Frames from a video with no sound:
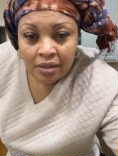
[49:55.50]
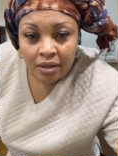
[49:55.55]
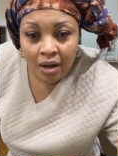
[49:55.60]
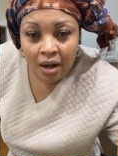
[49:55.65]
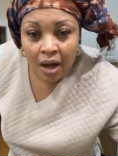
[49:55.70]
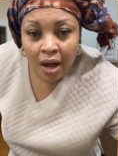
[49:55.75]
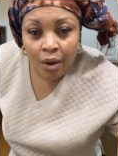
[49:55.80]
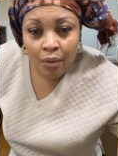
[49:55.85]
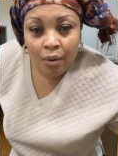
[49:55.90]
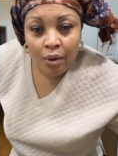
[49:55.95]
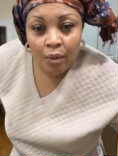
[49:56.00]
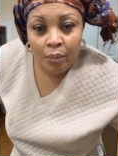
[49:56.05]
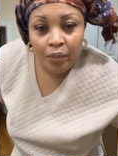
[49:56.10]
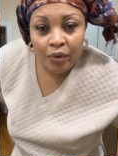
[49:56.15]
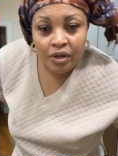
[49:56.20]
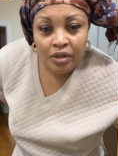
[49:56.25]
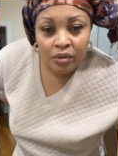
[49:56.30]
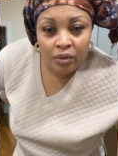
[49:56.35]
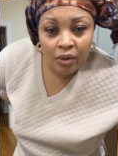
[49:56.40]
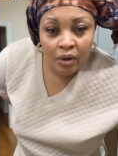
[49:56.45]
that's not how we
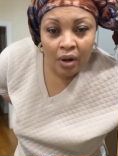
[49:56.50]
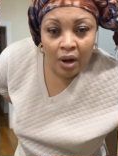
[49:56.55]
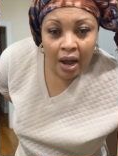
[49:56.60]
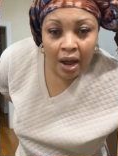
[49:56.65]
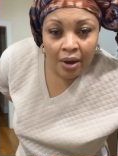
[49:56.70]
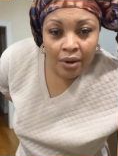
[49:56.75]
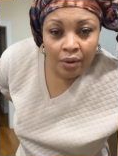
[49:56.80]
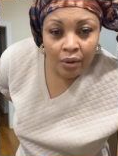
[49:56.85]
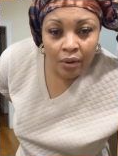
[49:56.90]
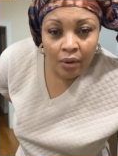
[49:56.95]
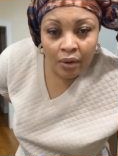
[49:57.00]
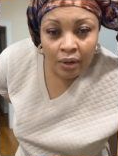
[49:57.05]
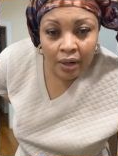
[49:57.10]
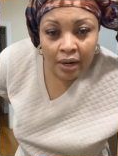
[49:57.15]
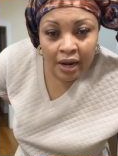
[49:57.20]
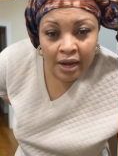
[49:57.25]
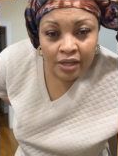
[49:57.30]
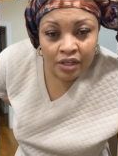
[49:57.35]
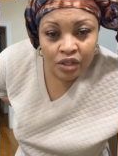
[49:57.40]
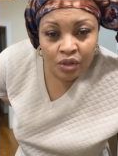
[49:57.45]
operate in ohio
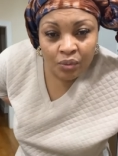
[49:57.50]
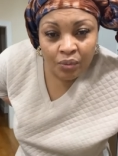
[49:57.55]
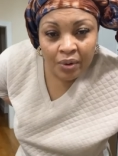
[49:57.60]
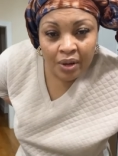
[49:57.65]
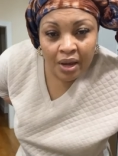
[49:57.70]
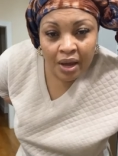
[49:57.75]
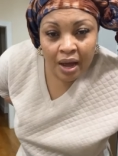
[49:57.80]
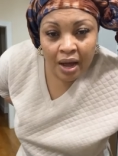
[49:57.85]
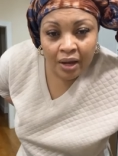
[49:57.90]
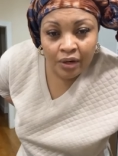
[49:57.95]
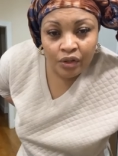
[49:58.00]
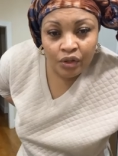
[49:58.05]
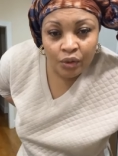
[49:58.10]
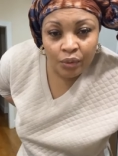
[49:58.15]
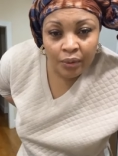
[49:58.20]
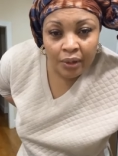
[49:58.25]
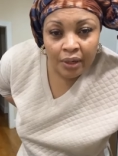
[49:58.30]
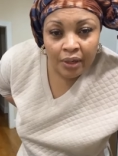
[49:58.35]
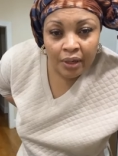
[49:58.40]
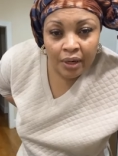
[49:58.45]
unless we are
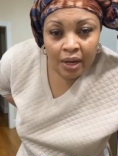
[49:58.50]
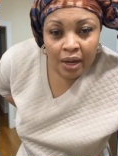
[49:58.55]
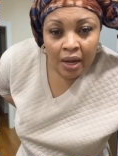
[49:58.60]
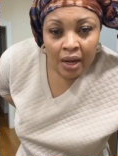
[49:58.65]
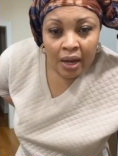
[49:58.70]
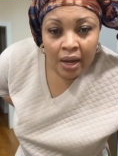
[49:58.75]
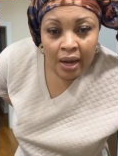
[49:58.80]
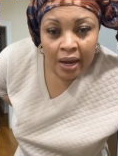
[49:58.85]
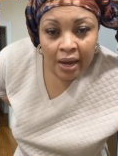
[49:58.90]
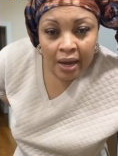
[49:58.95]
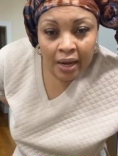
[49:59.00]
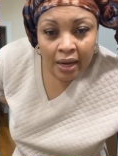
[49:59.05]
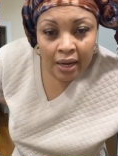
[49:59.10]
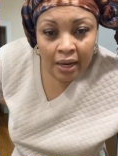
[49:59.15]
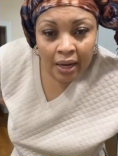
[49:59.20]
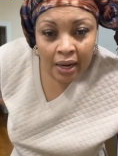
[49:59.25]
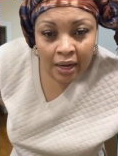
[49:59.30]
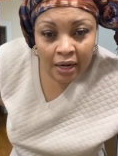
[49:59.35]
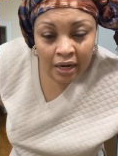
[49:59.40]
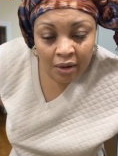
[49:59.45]
doing
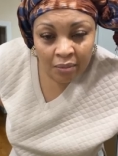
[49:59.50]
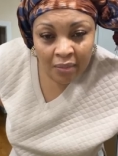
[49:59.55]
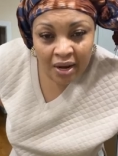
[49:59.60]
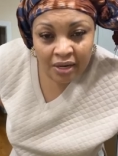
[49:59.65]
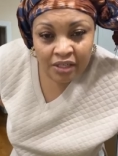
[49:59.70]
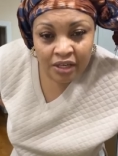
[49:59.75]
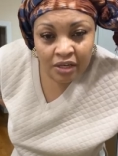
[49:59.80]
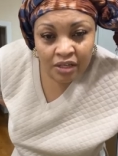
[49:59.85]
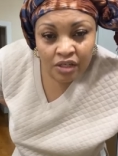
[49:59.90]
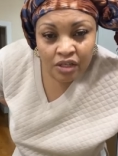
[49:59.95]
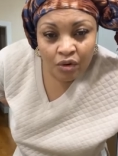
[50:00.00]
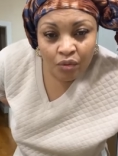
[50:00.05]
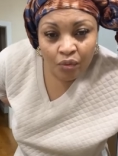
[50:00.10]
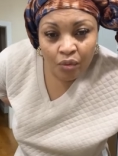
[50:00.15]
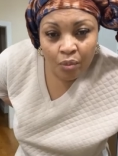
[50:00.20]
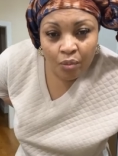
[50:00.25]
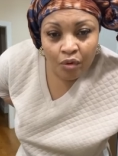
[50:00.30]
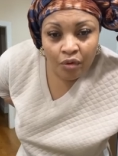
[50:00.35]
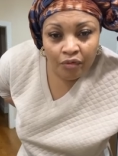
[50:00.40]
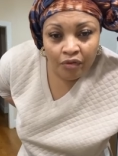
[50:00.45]
a, an
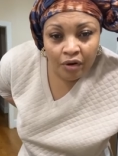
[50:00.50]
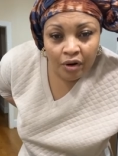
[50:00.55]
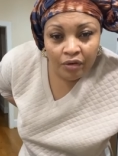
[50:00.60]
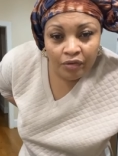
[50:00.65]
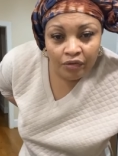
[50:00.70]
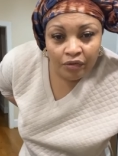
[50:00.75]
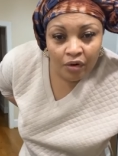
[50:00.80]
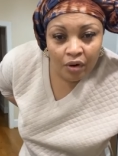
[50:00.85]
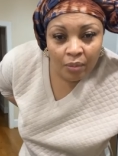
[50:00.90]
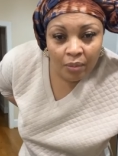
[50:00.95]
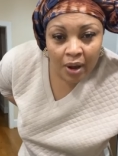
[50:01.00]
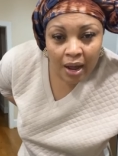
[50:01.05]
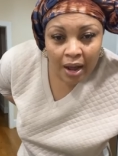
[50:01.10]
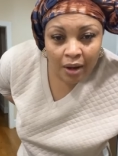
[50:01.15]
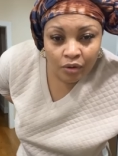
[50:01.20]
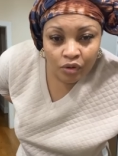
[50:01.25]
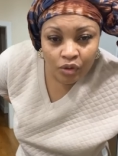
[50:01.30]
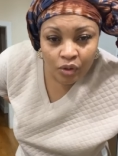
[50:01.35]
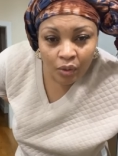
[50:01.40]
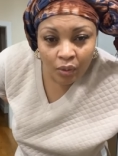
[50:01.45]
emergency removal from
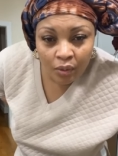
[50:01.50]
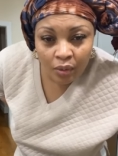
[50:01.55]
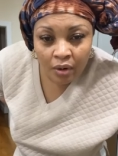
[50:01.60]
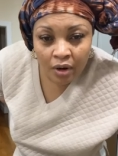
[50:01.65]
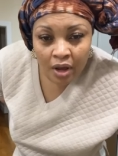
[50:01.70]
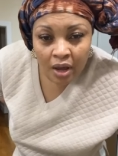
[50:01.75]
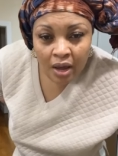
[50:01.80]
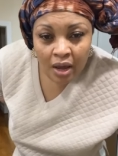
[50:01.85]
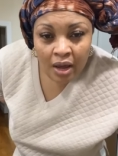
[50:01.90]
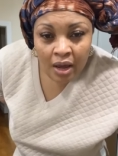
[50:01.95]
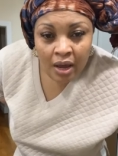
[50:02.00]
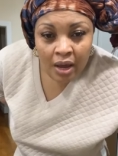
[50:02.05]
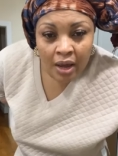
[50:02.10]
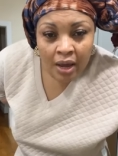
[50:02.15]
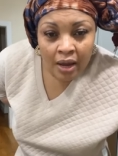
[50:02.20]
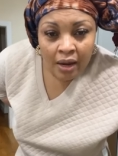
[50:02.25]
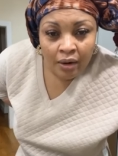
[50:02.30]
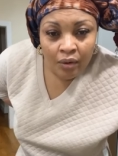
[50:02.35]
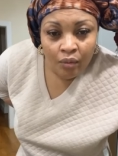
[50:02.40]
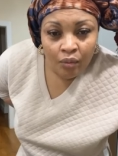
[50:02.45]
household
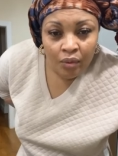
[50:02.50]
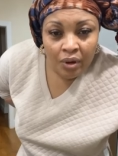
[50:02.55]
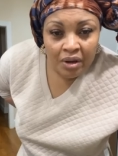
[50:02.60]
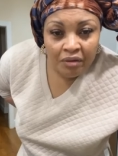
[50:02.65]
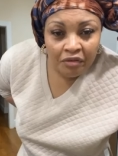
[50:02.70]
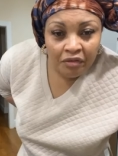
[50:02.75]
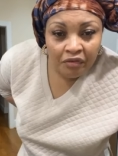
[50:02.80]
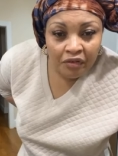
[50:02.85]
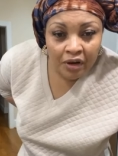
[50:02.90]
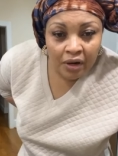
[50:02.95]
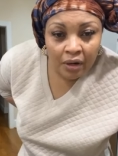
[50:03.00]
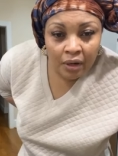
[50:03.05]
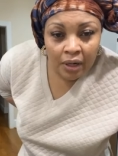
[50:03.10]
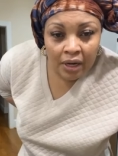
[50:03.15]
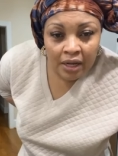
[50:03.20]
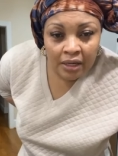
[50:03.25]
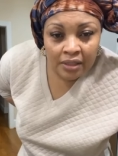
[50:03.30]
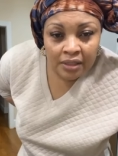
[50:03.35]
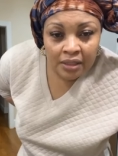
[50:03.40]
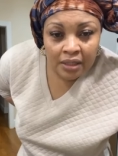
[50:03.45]
and we
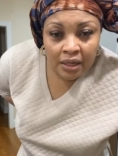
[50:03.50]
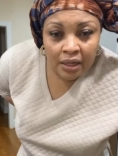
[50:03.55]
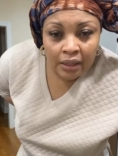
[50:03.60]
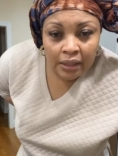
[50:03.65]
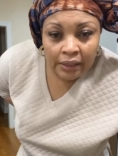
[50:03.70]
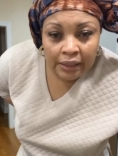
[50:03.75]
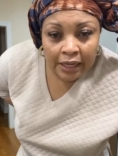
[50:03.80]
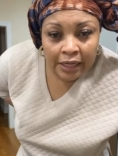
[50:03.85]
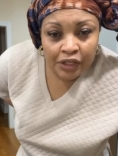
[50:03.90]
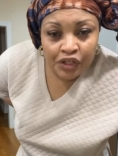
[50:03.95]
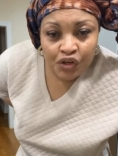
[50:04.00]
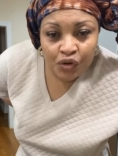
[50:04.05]
feel it's a